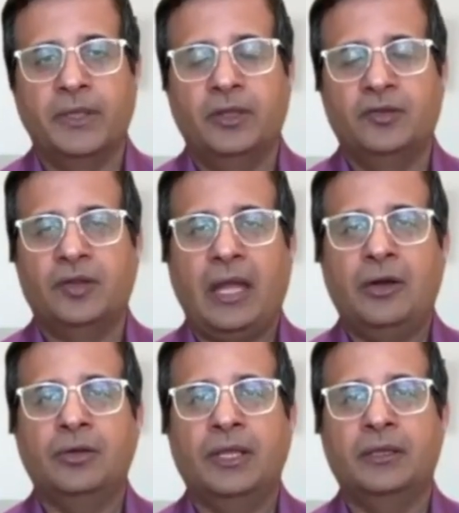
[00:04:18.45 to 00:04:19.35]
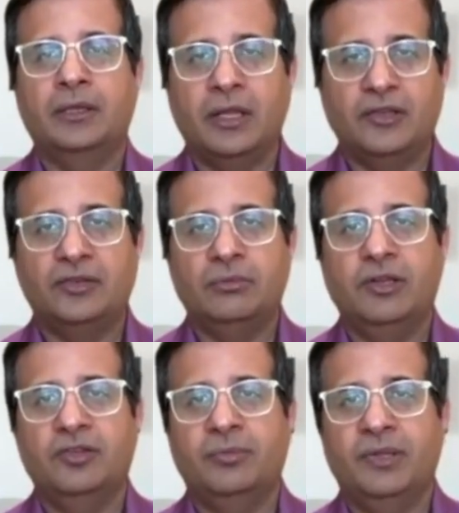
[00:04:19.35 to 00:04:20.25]
So how can
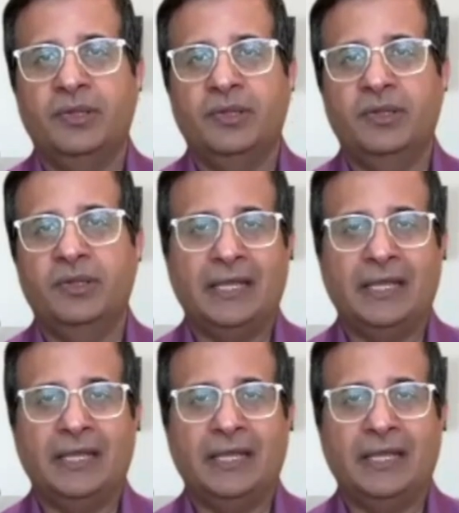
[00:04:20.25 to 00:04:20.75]
customers basically,